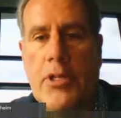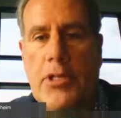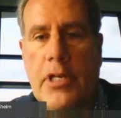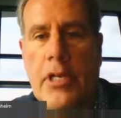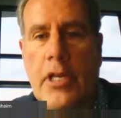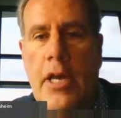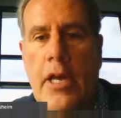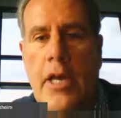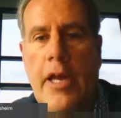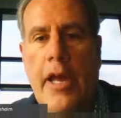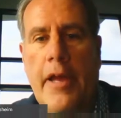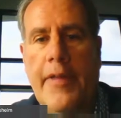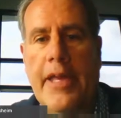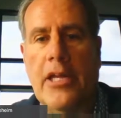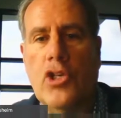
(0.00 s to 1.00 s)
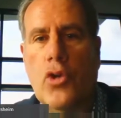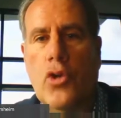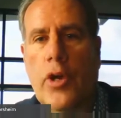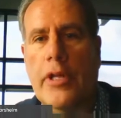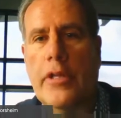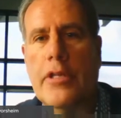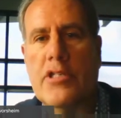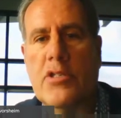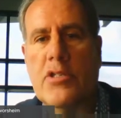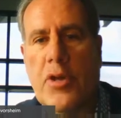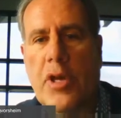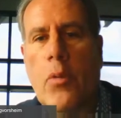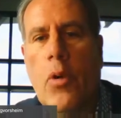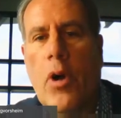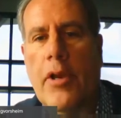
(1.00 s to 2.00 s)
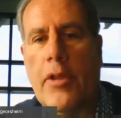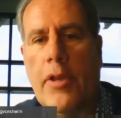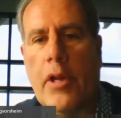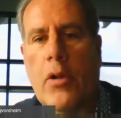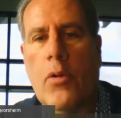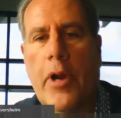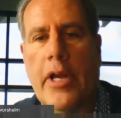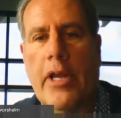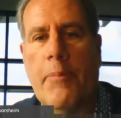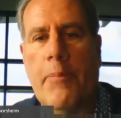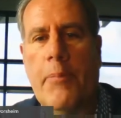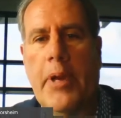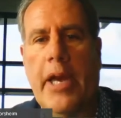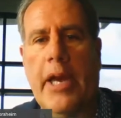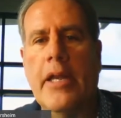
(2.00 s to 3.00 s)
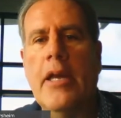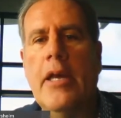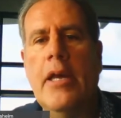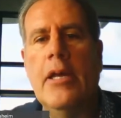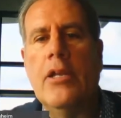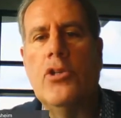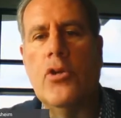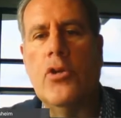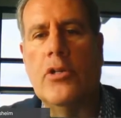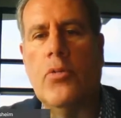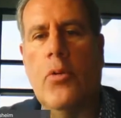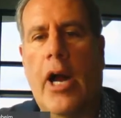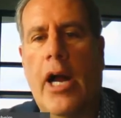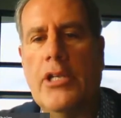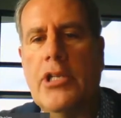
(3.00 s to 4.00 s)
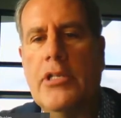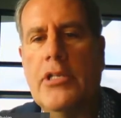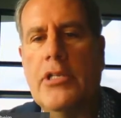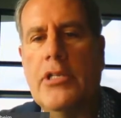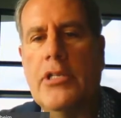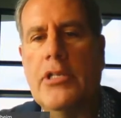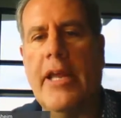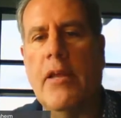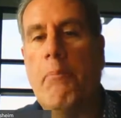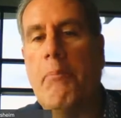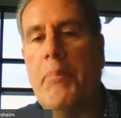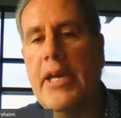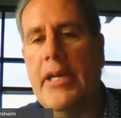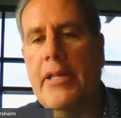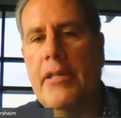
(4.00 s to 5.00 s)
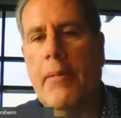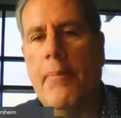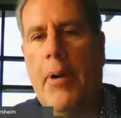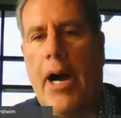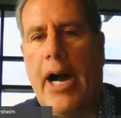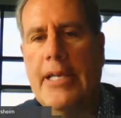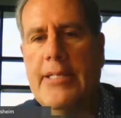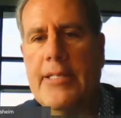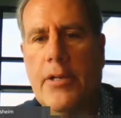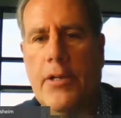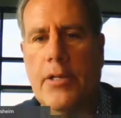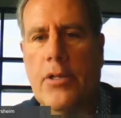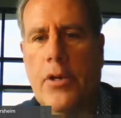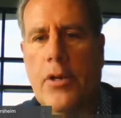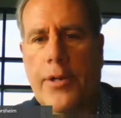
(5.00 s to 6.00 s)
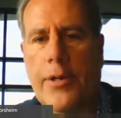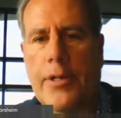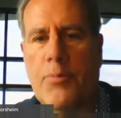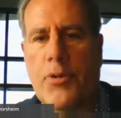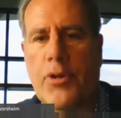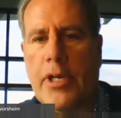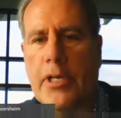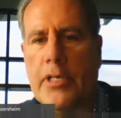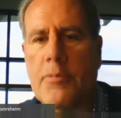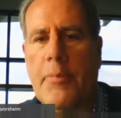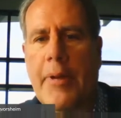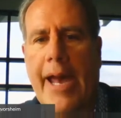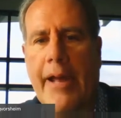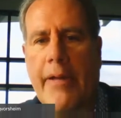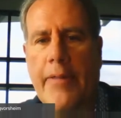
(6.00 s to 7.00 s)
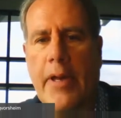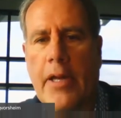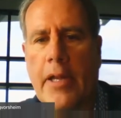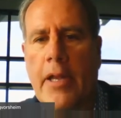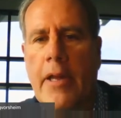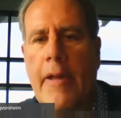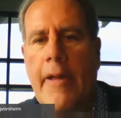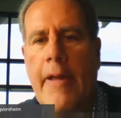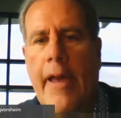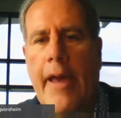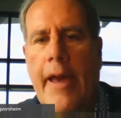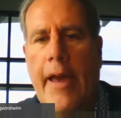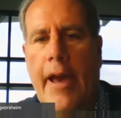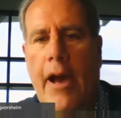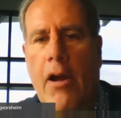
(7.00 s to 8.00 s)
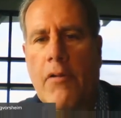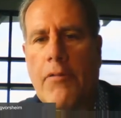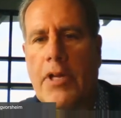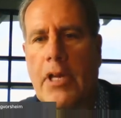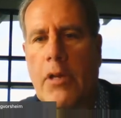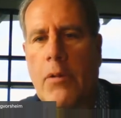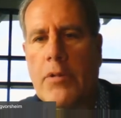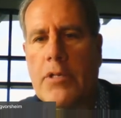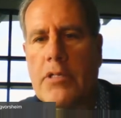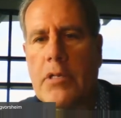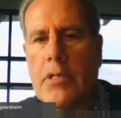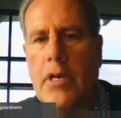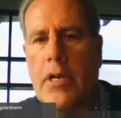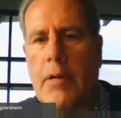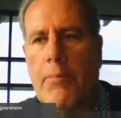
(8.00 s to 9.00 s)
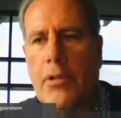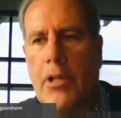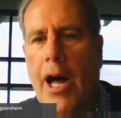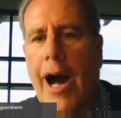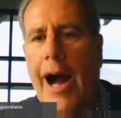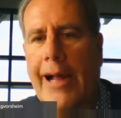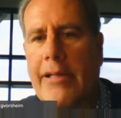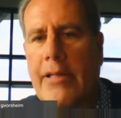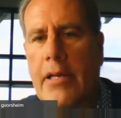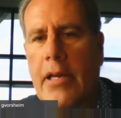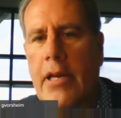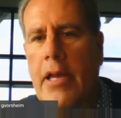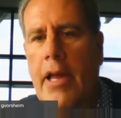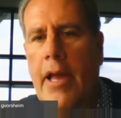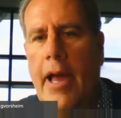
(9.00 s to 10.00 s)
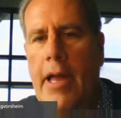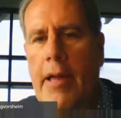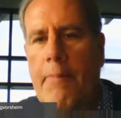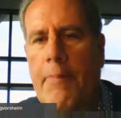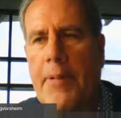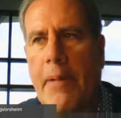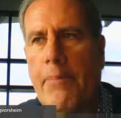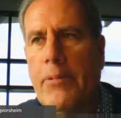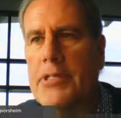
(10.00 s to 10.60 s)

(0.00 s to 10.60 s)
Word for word: Alexander Hamilton, and they enjoyed the spring water there quite a bit. George Washington made a bid to buy Saratoga Springs back then, uh, however, he was uh, blocked.